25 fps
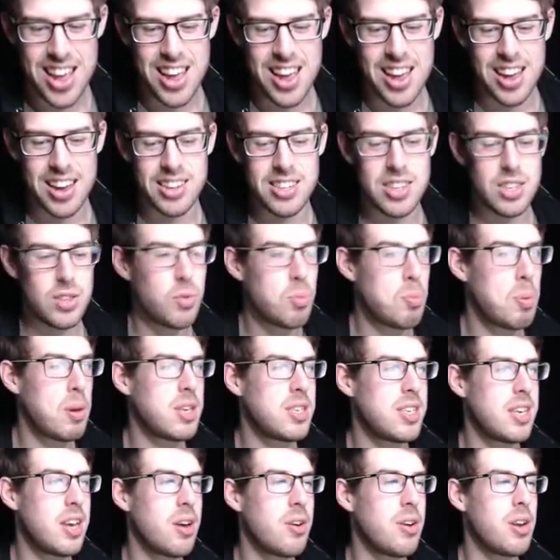Is this for
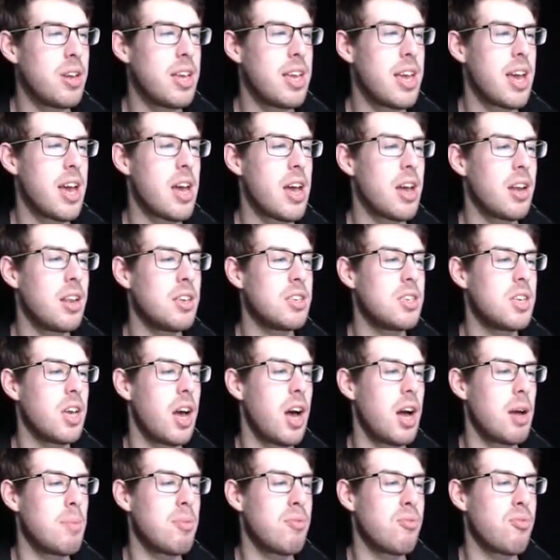PC only? Yeah, it is,
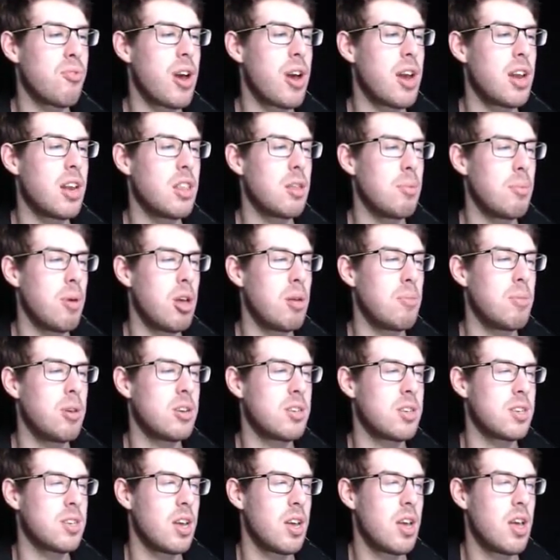I'm afraid, at the
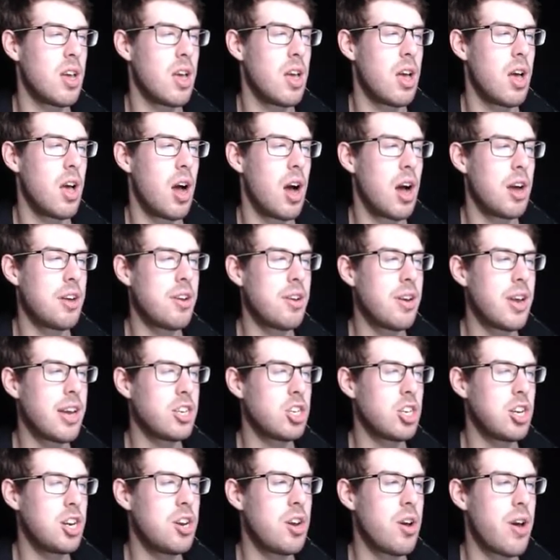moment. I don't
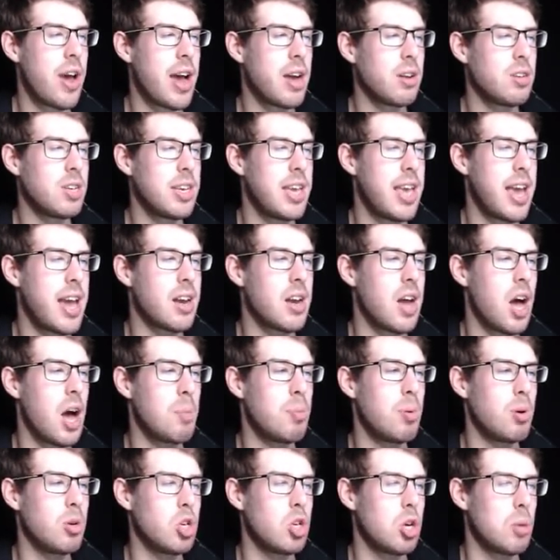actually know how to get
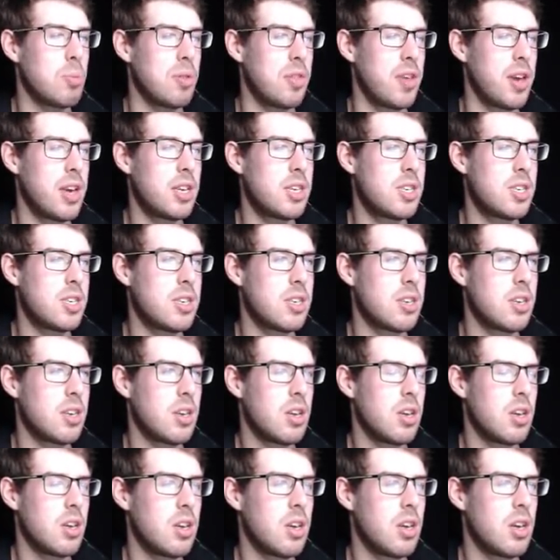up on top of this.
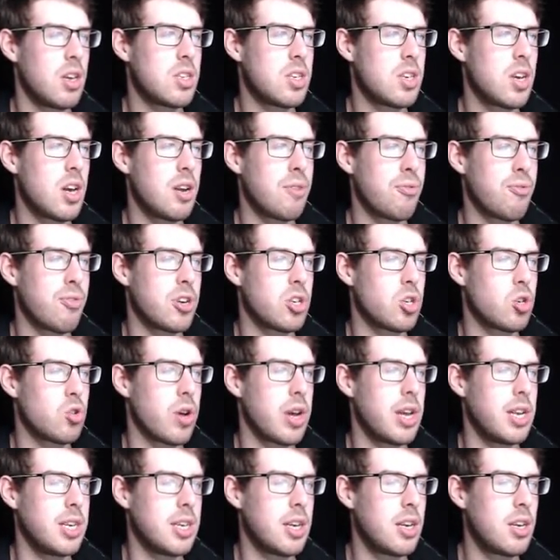It's kind of
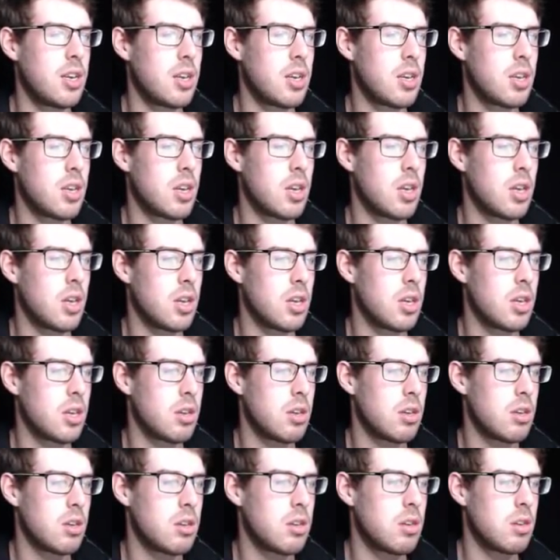frustrating.
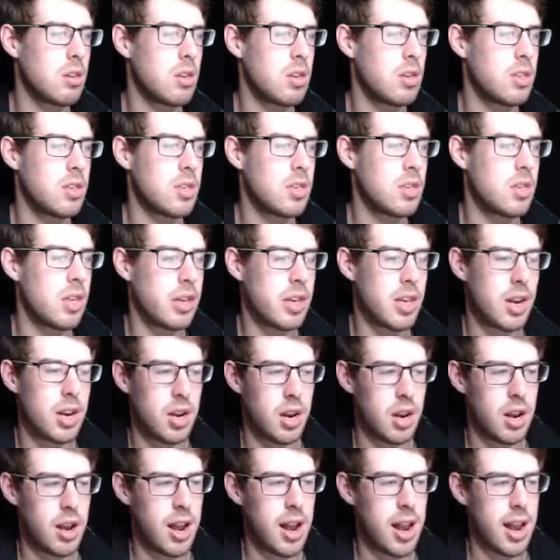Is this like a
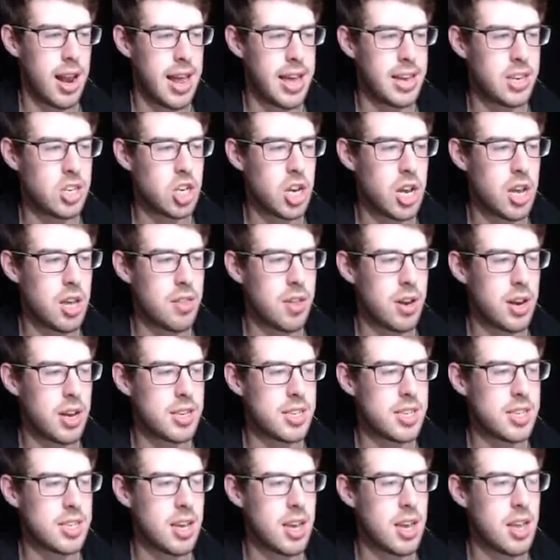little ledge here that I
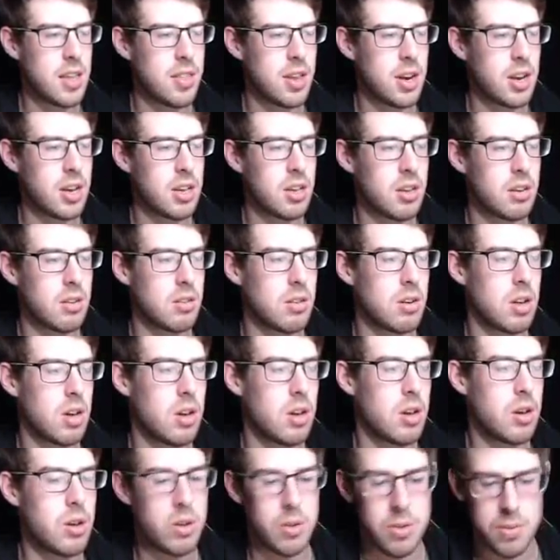see that I could...
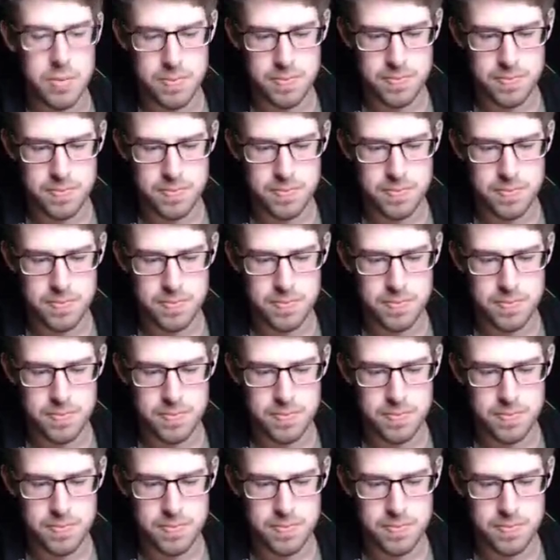No.